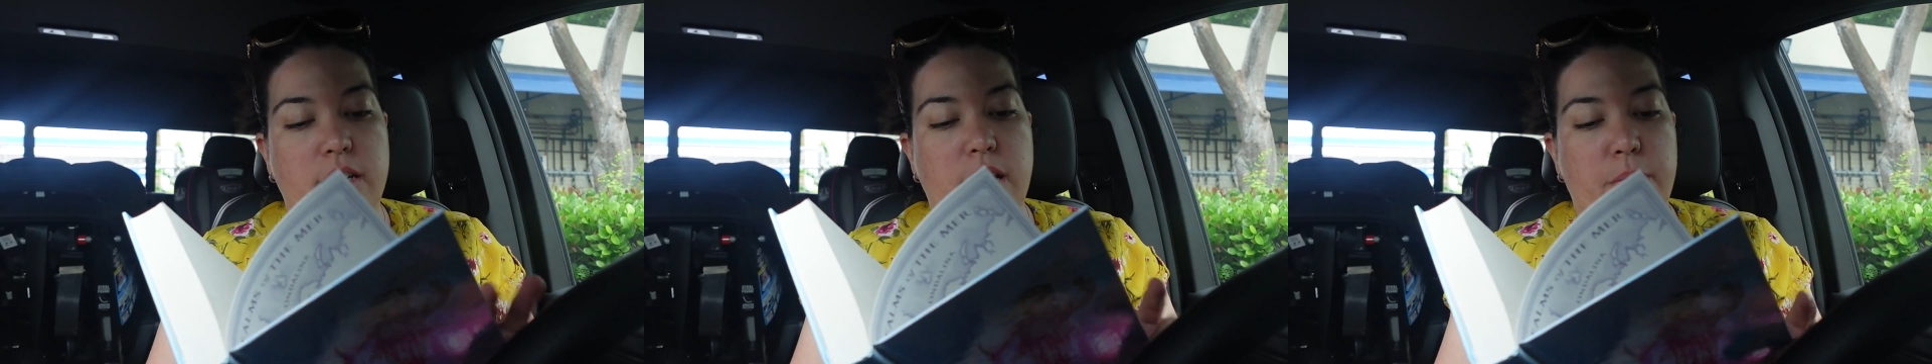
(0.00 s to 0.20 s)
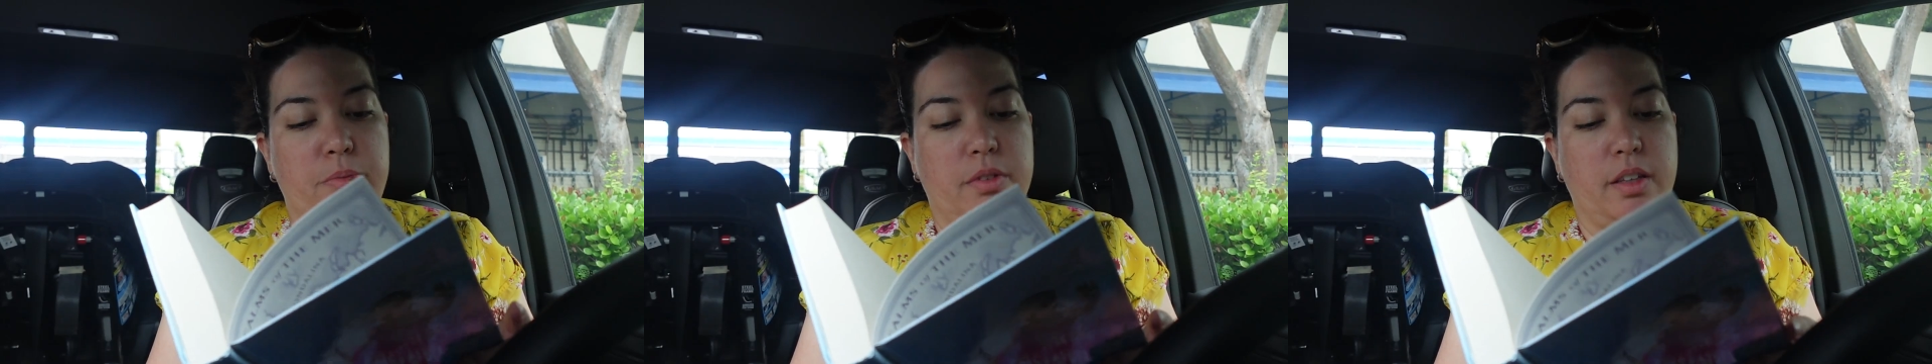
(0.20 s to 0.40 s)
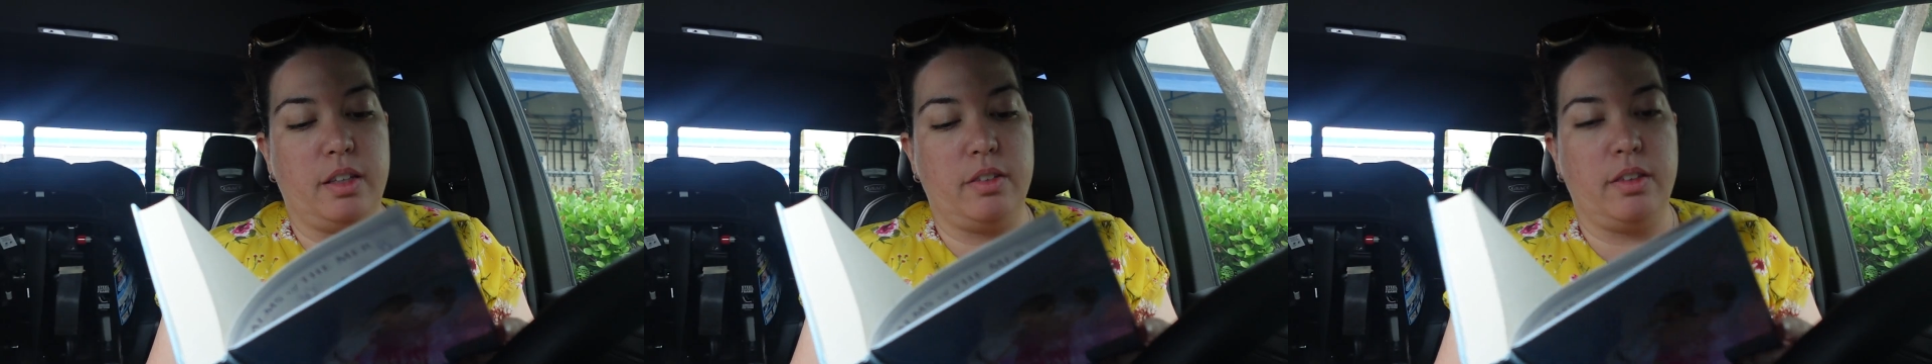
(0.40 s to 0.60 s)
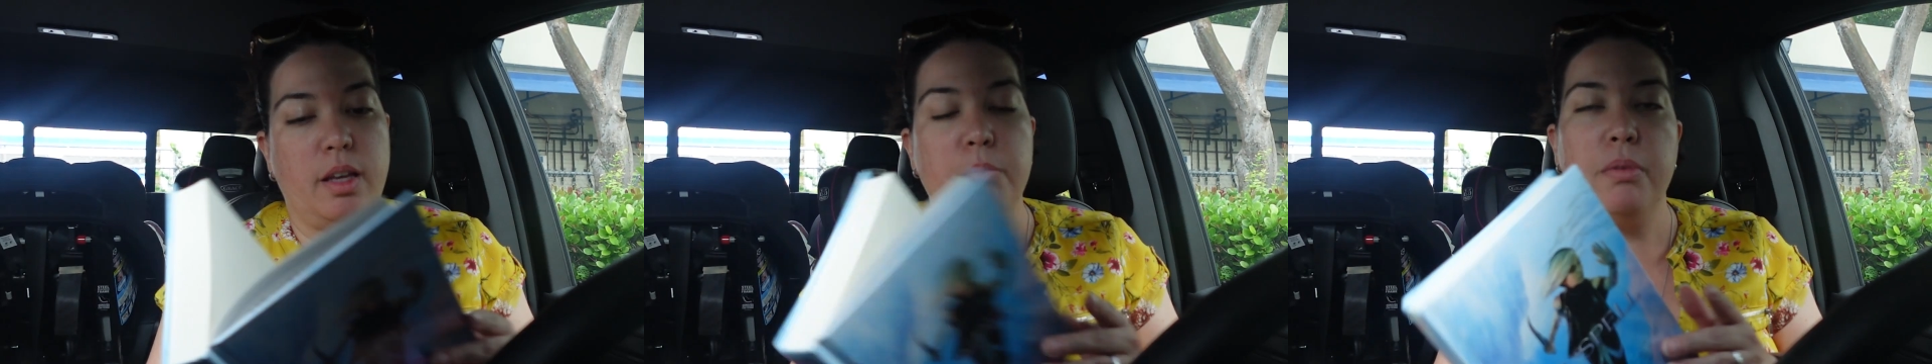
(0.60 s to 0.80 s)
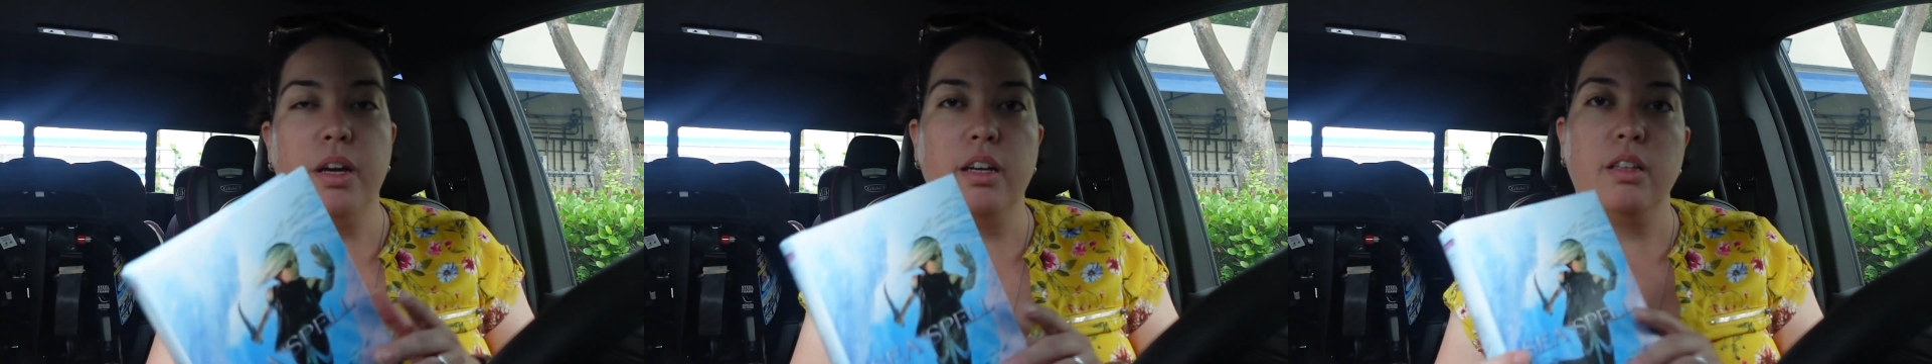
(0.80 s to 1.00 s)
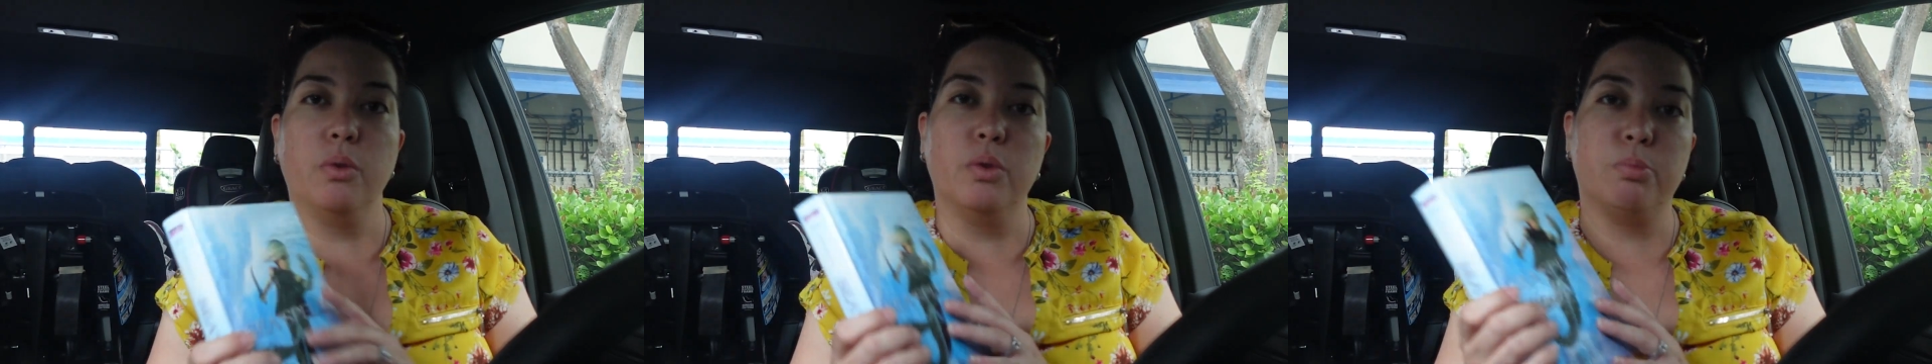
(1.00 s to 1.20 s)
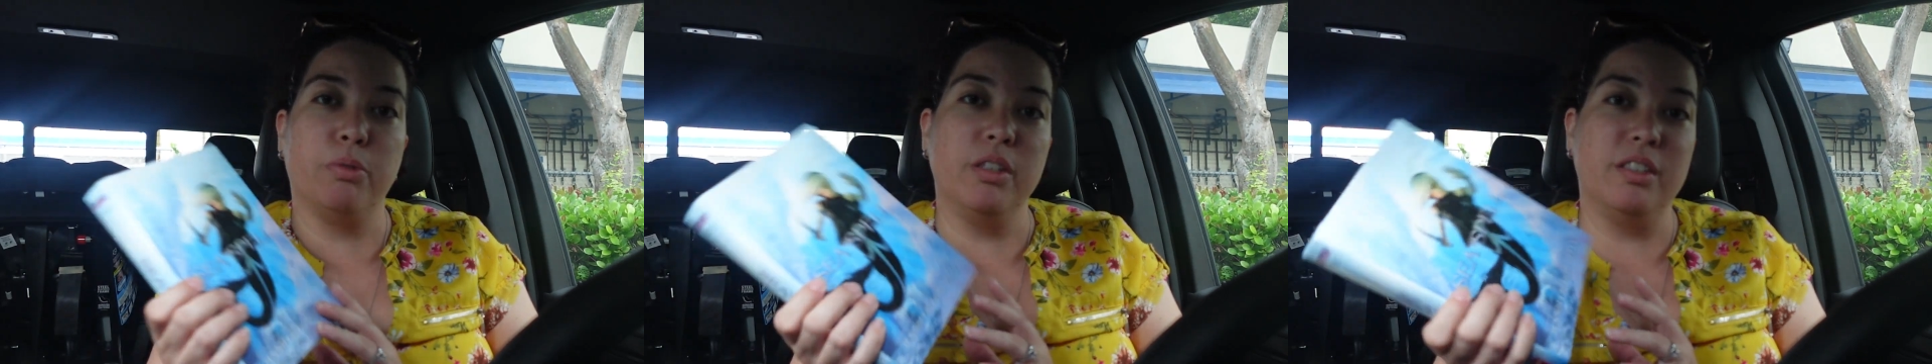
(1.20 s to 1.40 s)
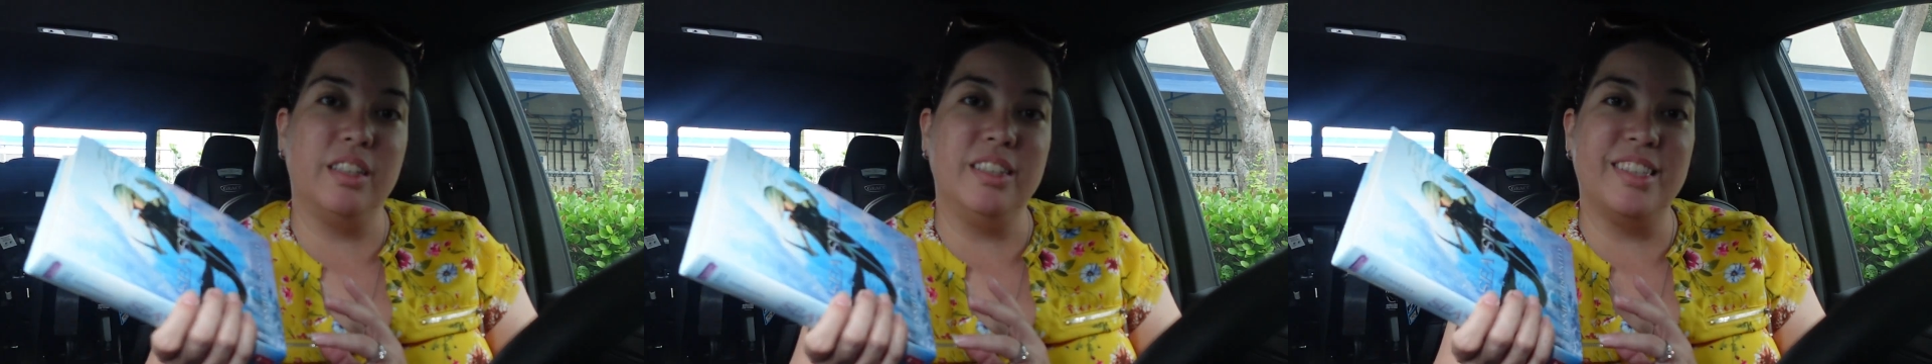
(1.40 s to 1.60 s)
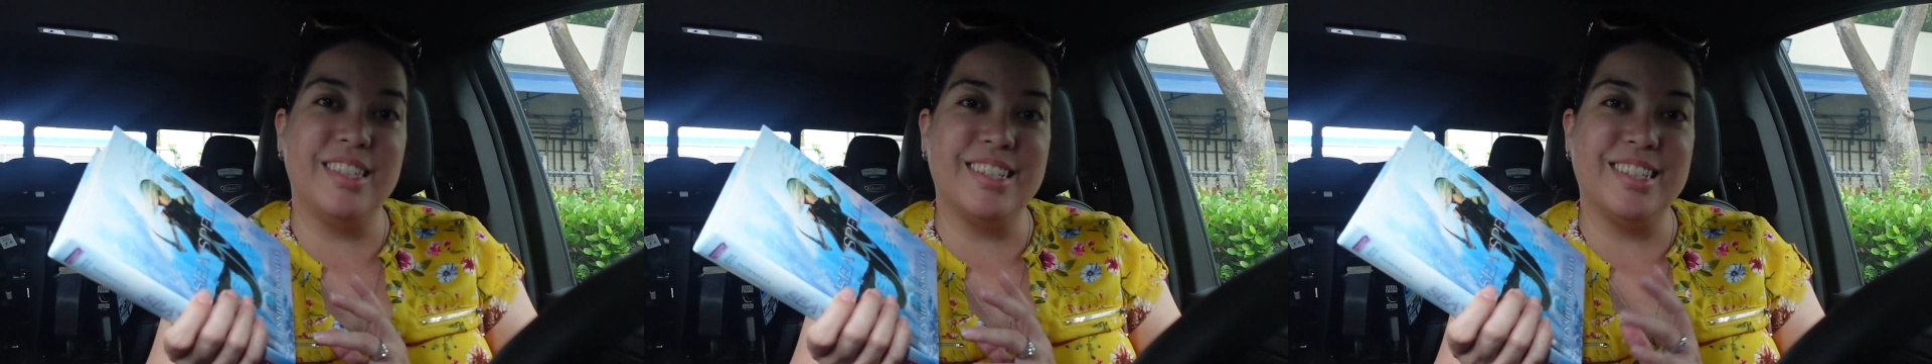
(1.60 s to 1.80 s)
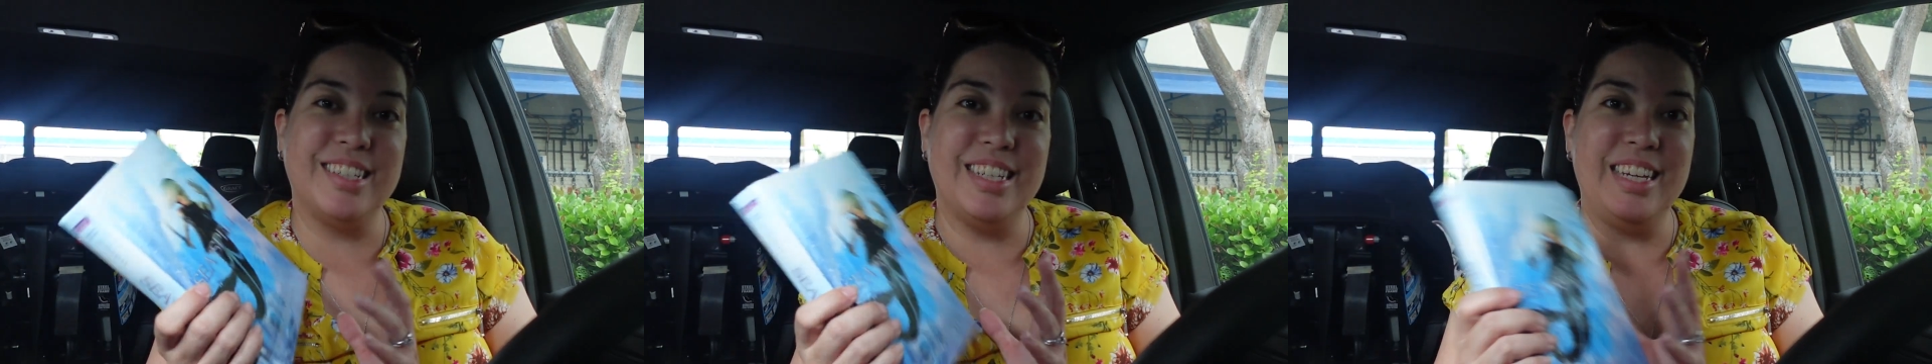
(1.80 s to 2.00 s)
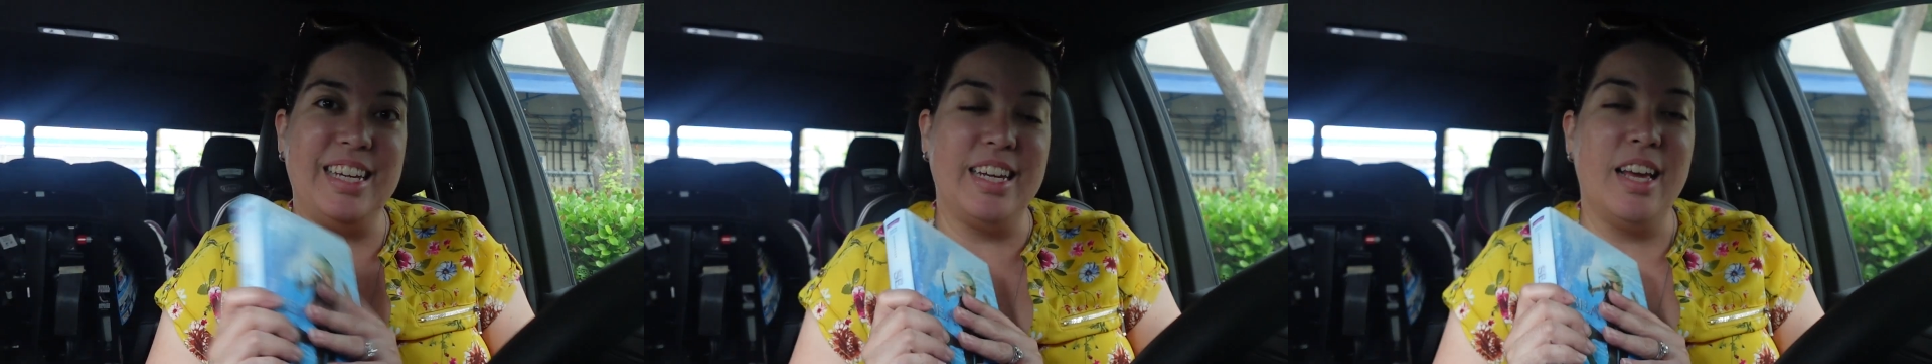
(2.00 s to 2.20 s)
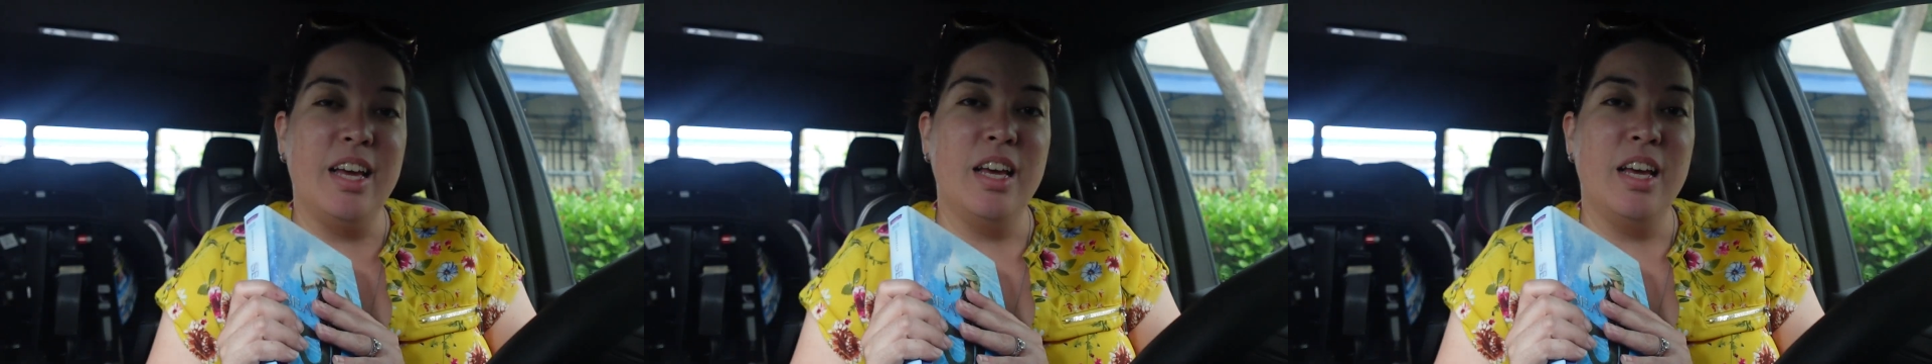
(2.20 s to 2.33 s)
Yep, 16, because it was printed in 16.